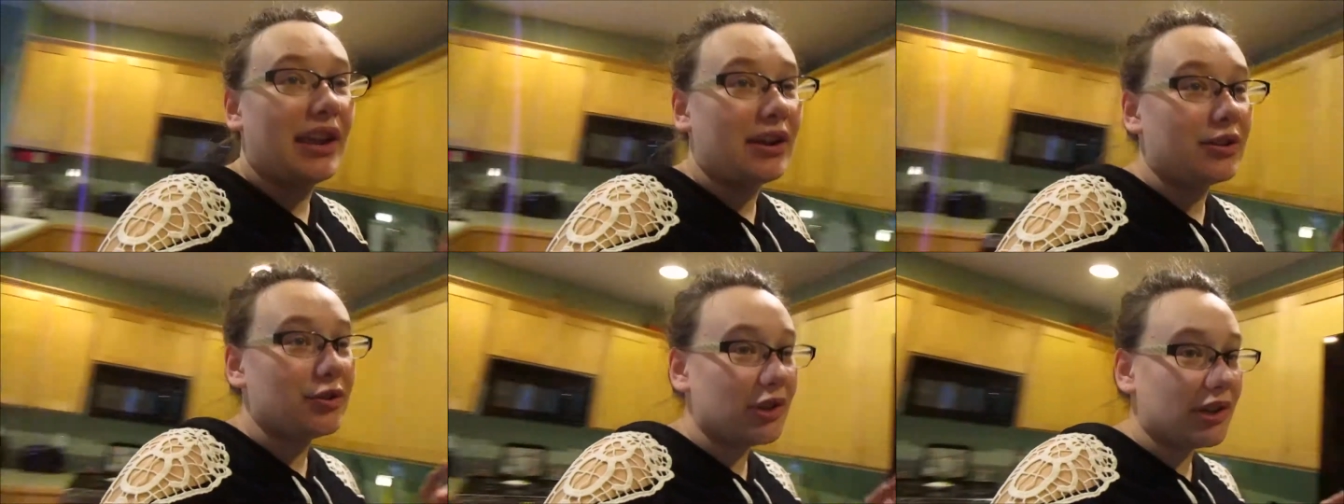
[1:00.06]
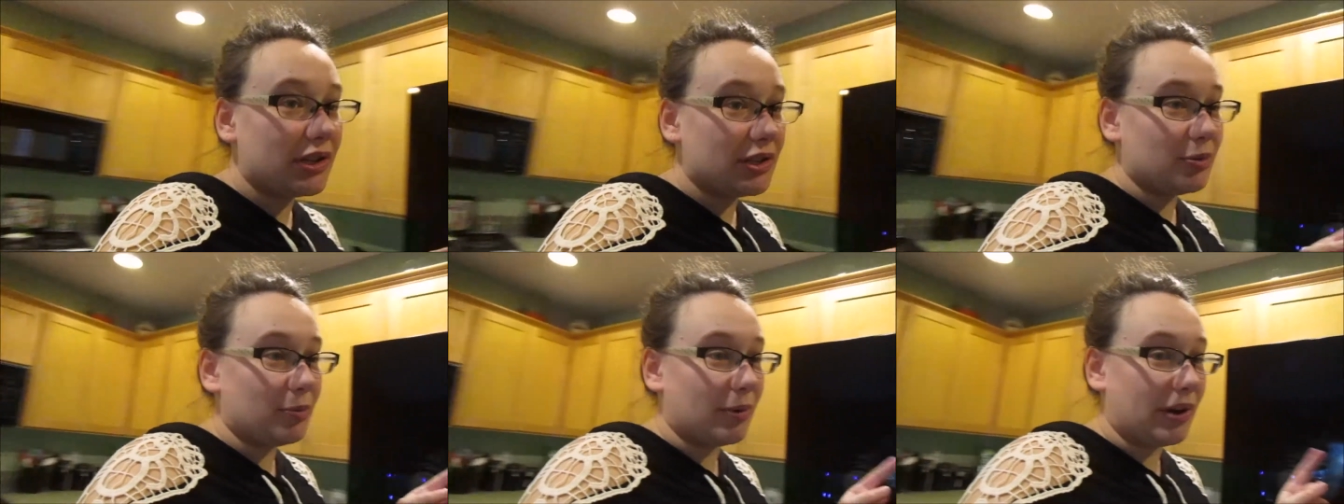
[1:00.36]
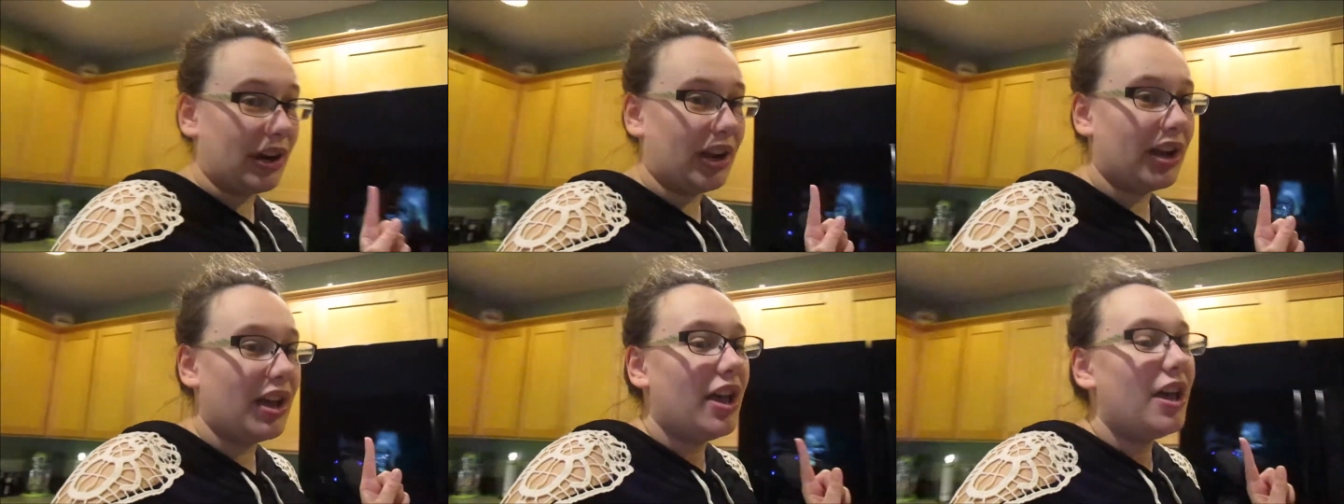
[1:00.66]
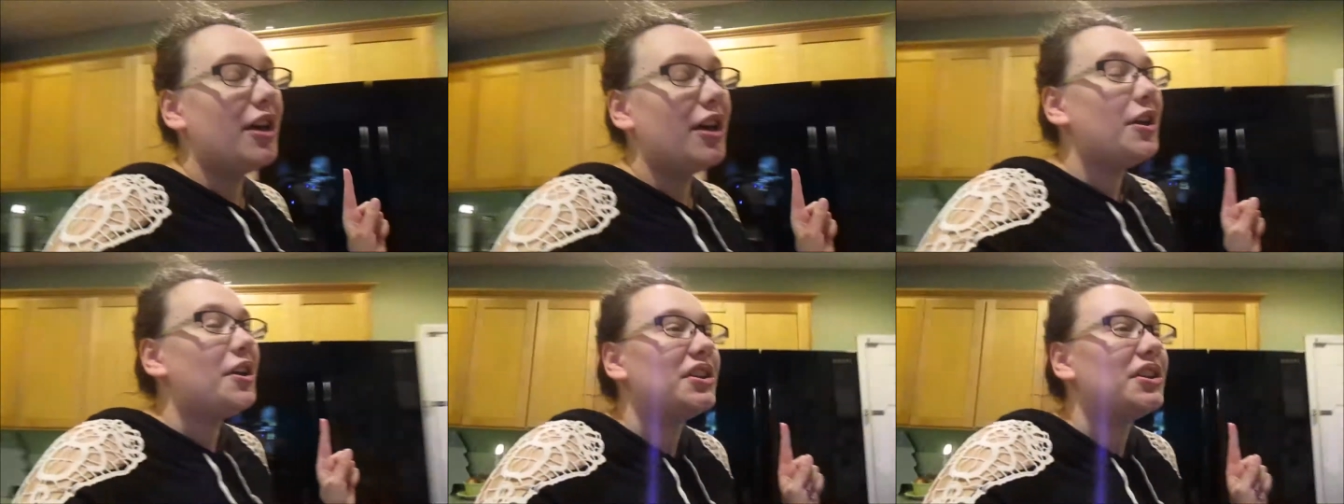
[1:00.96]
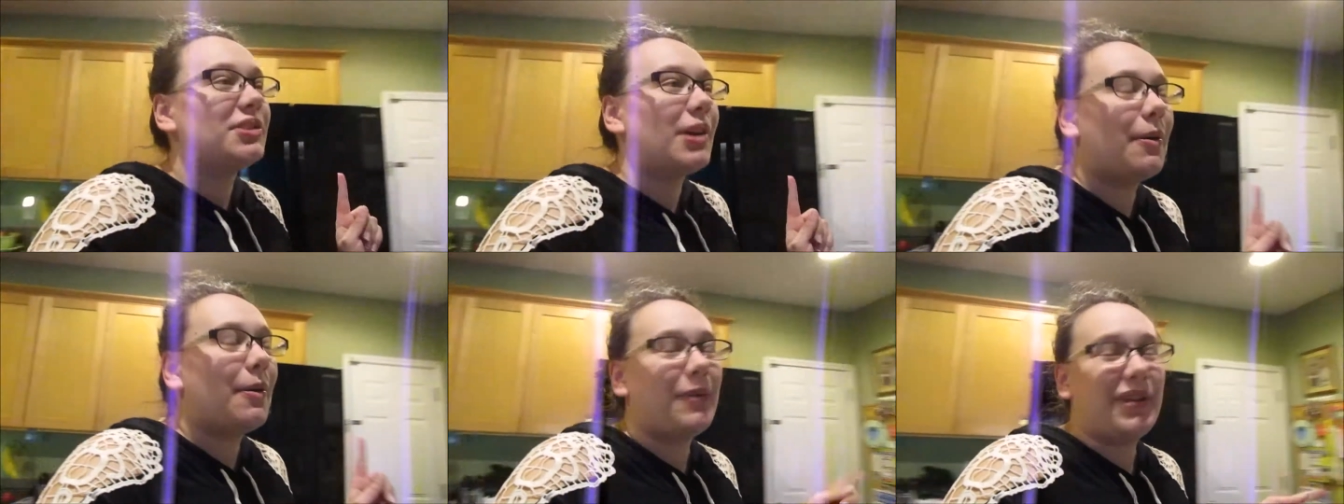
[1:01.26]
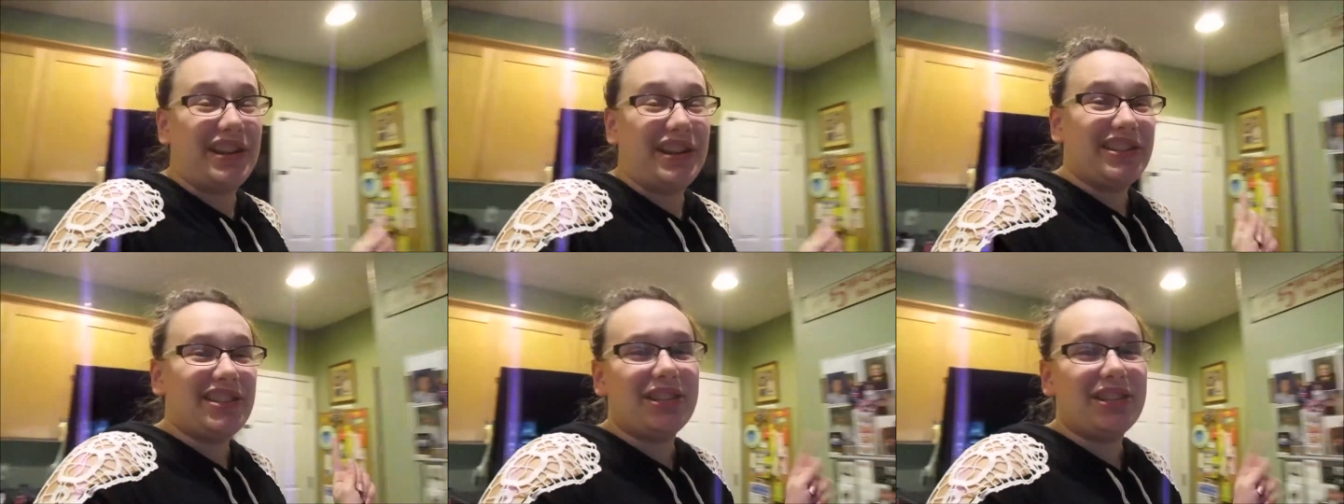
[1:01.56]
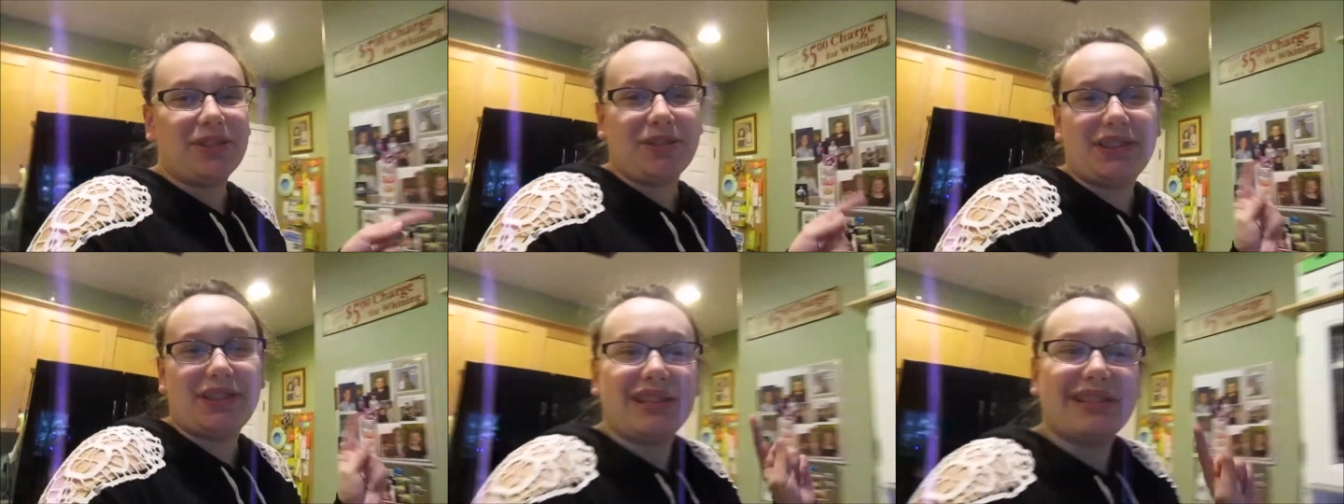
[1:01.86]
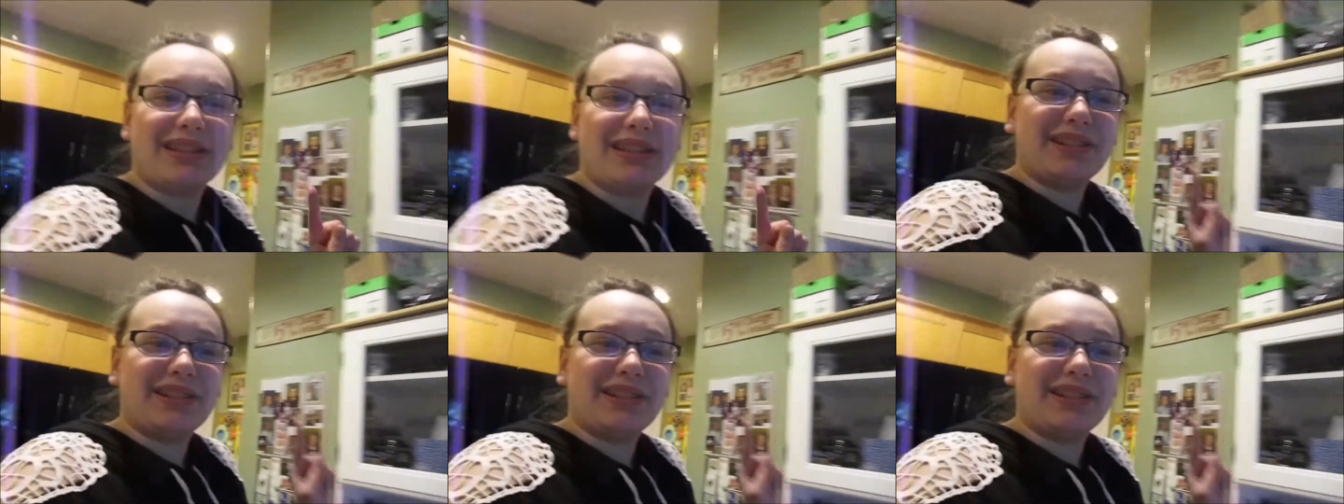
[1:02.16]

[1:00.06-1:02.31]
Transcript: Andrew has to work, so I wanted to do this